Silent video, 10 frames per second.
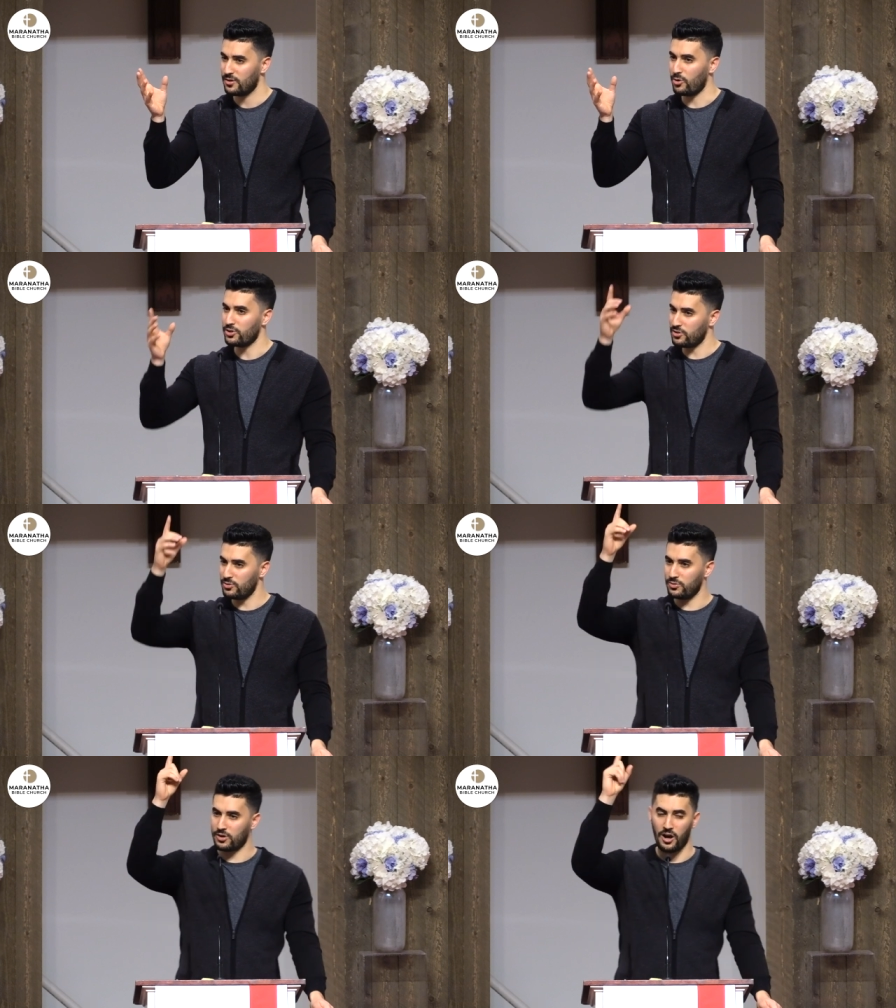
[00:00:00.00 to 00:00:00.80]
Or do
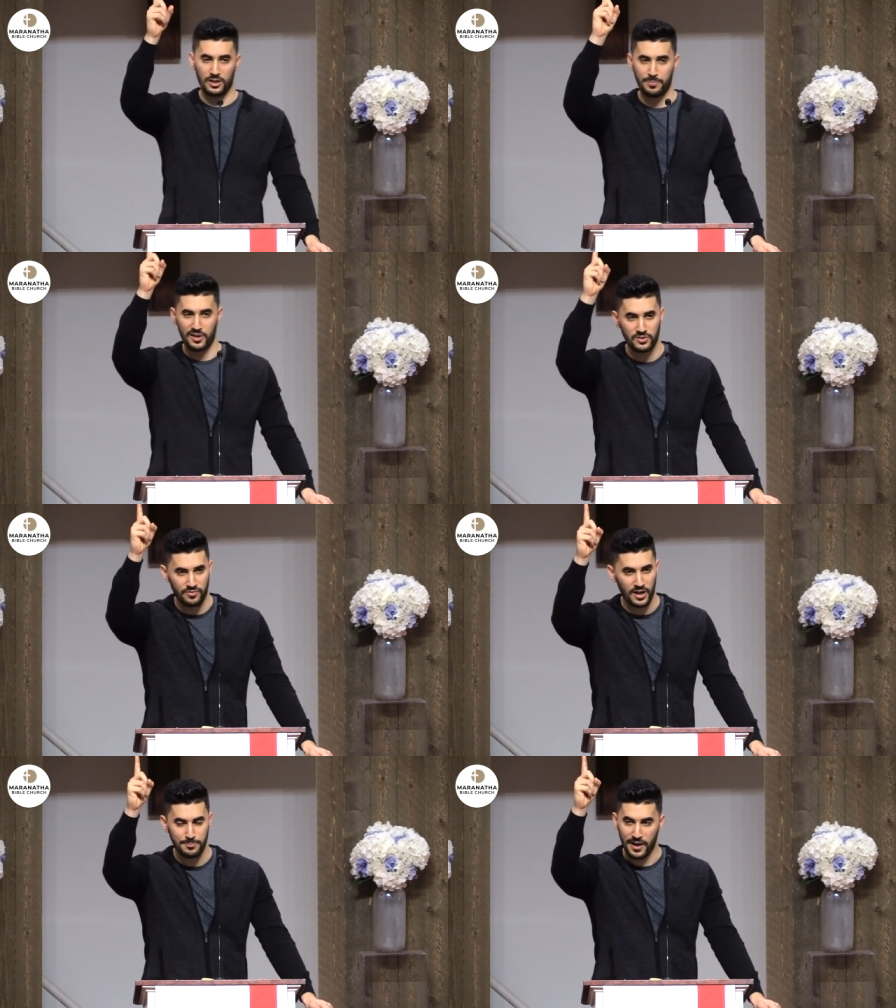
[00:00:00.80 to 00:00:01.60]
you call upon
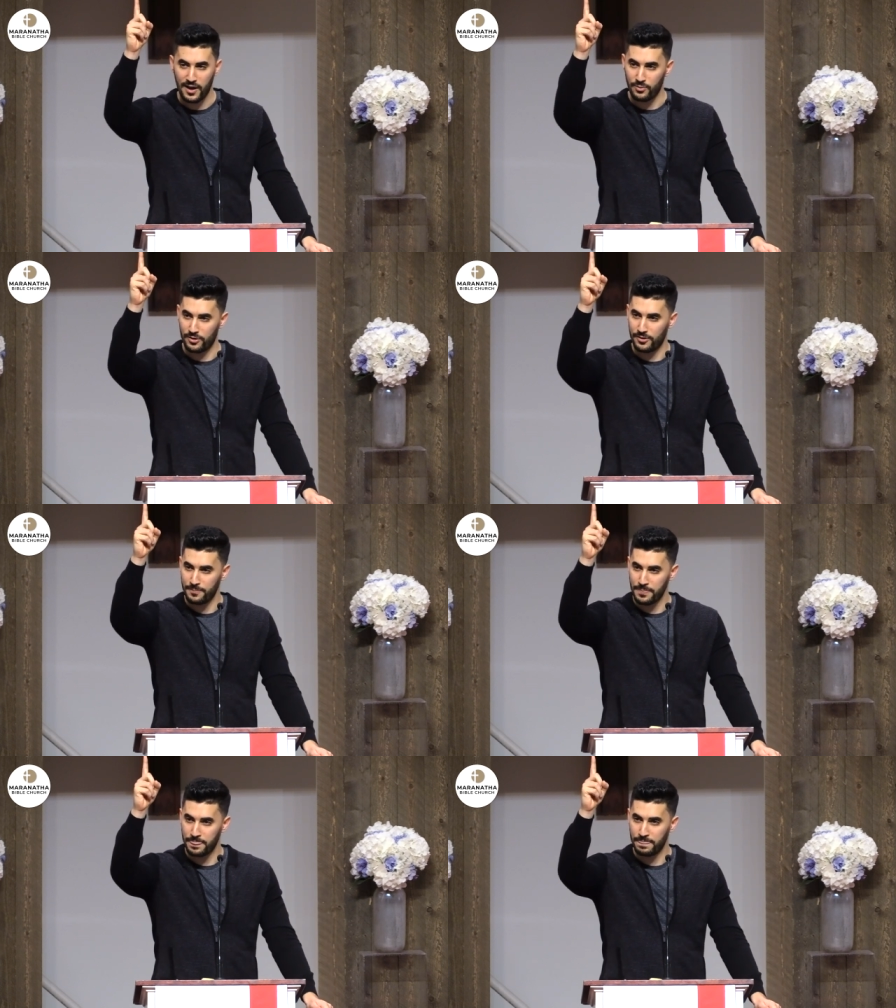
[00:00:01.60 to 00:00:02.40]
divine power?
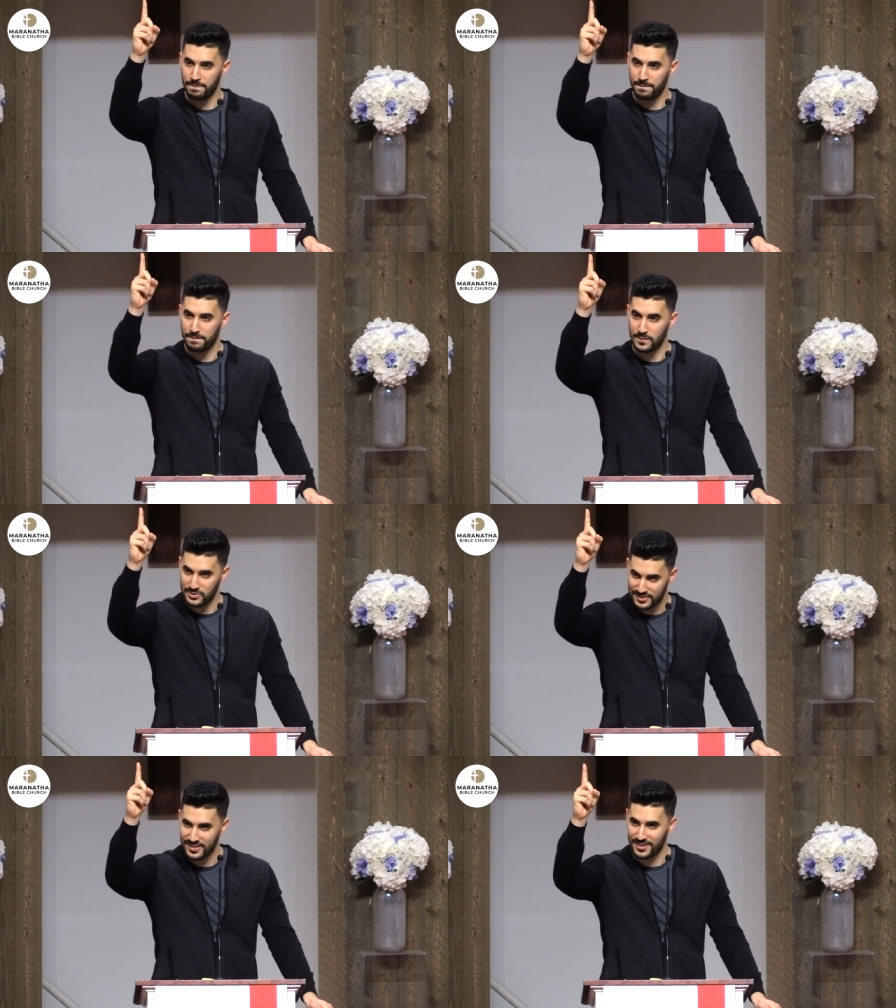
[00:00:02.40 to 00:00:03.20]
Do you
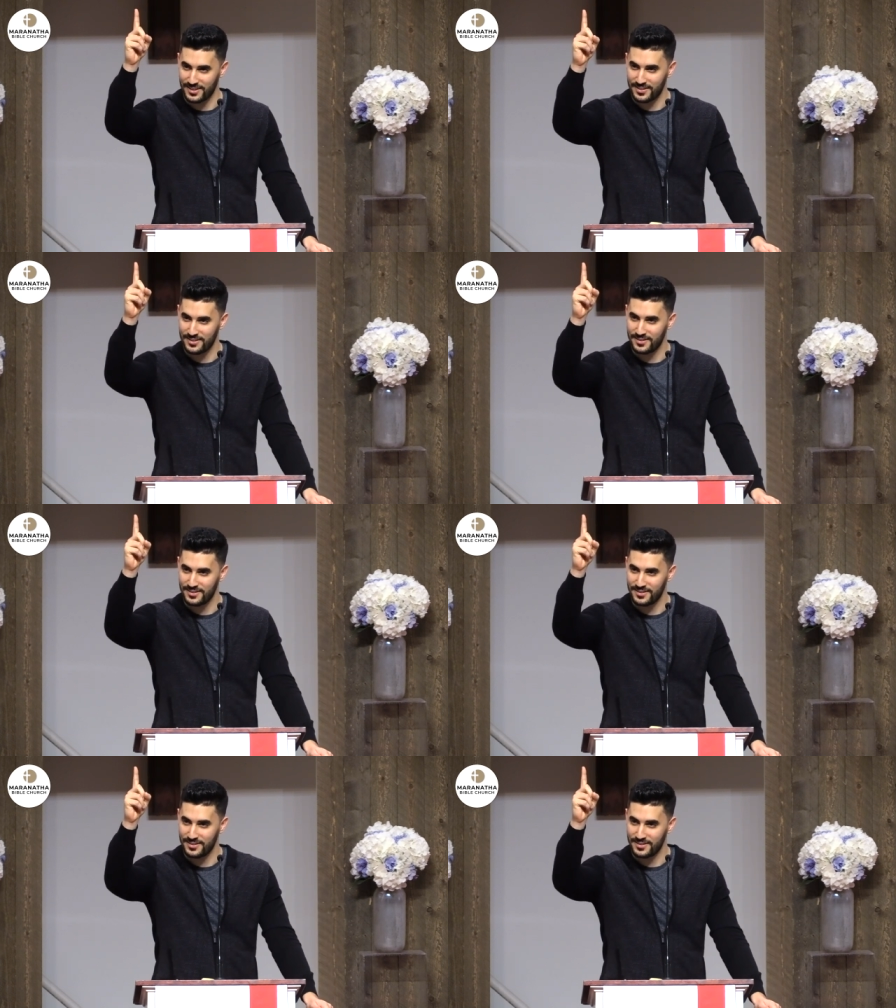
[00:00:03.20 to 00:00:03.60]
see?